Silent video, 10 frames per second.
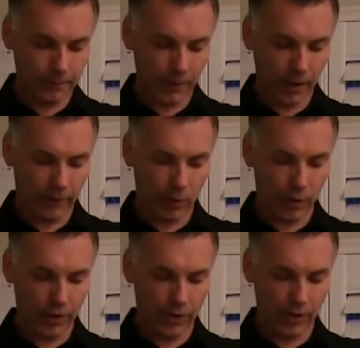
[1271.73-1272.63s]
And of
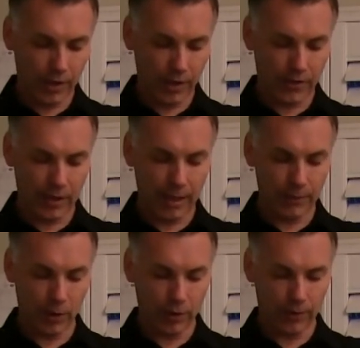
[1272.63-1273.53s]
course, the same
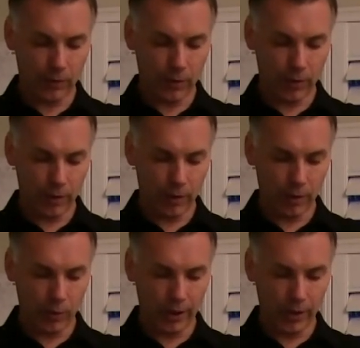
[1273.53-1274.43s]
goes
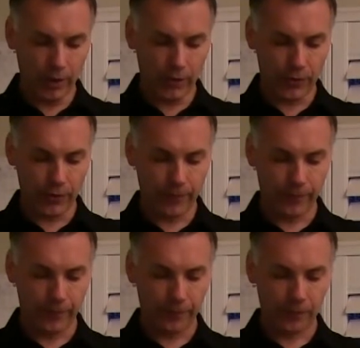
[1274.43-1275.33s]
for Windows
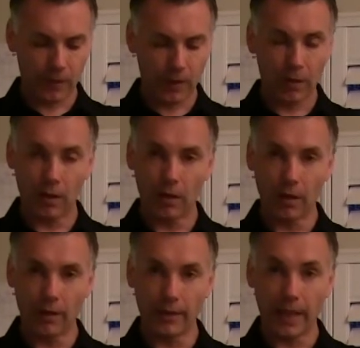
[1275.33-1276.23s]

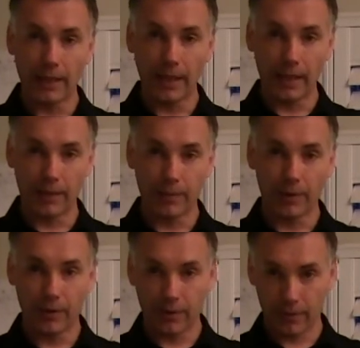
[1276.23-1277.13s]
9.8,
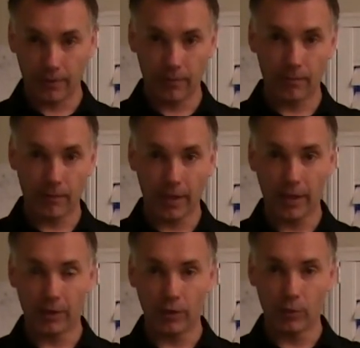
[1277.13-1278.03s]
but
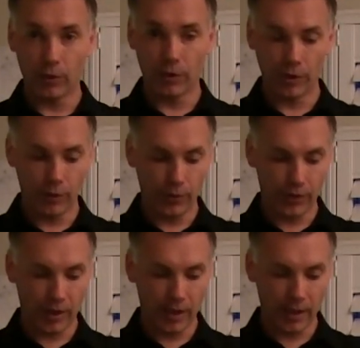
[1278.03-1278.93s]
there you would
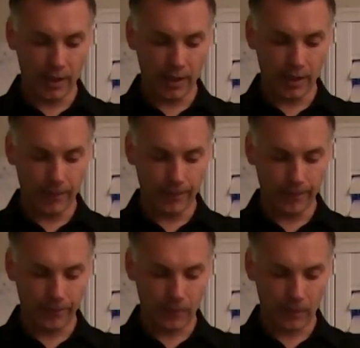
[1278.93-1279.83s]
use a
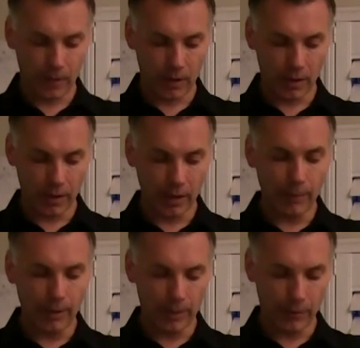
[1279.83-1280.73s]

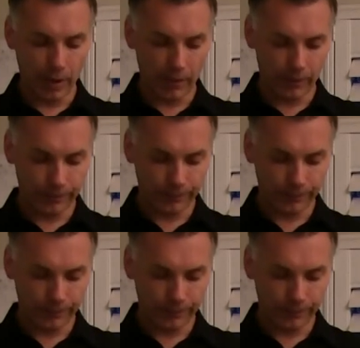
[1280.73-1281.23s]
WDM driver.